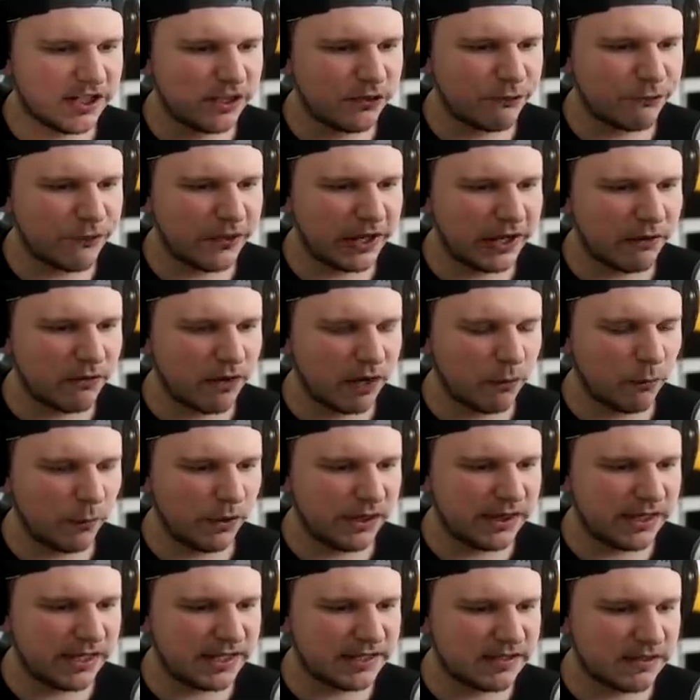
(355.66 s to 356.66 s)
need to figure out
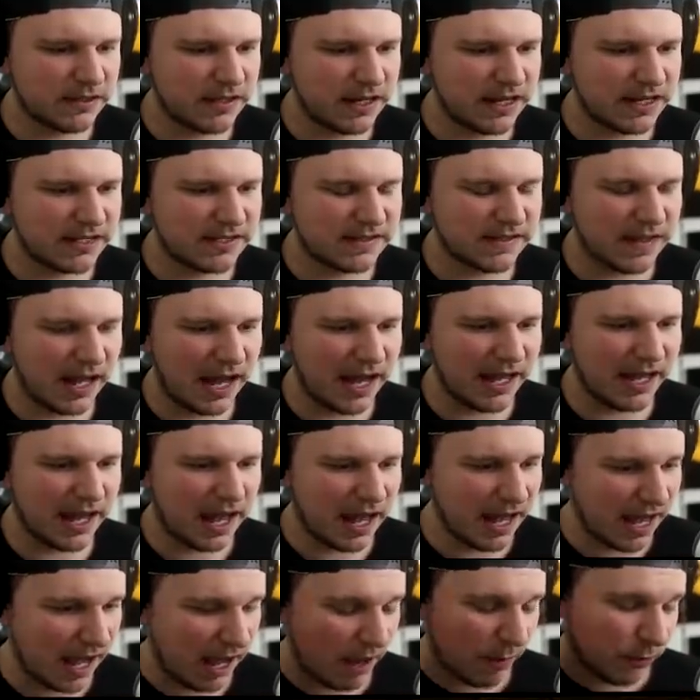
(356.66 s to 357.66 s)
what this is. I,
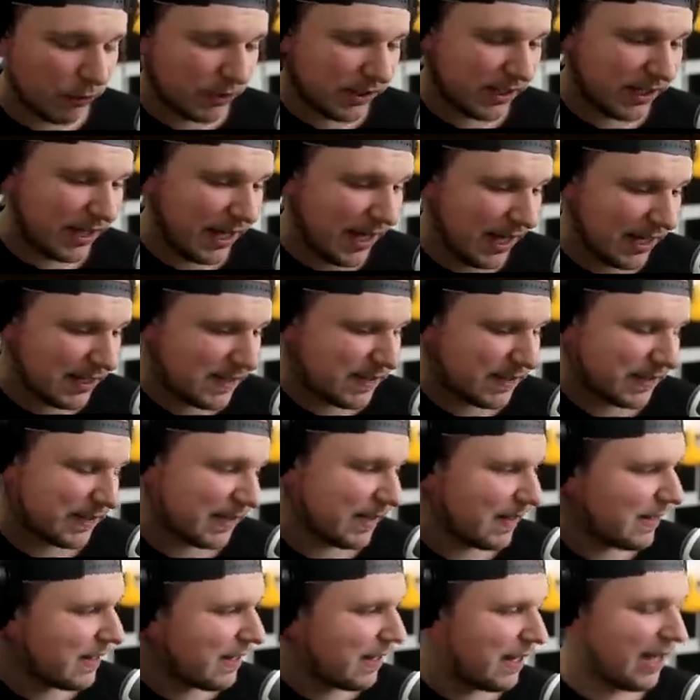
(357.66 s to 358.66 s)
I, I would guess
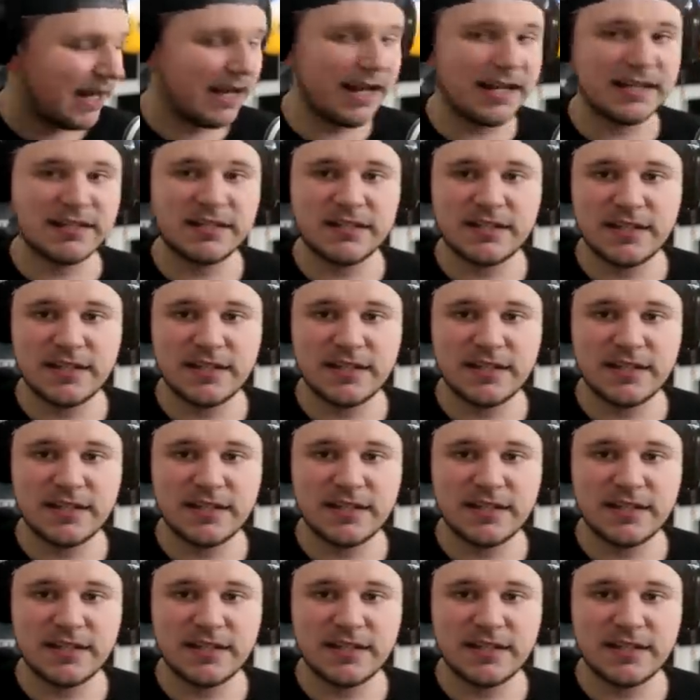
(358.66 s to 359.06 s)
it has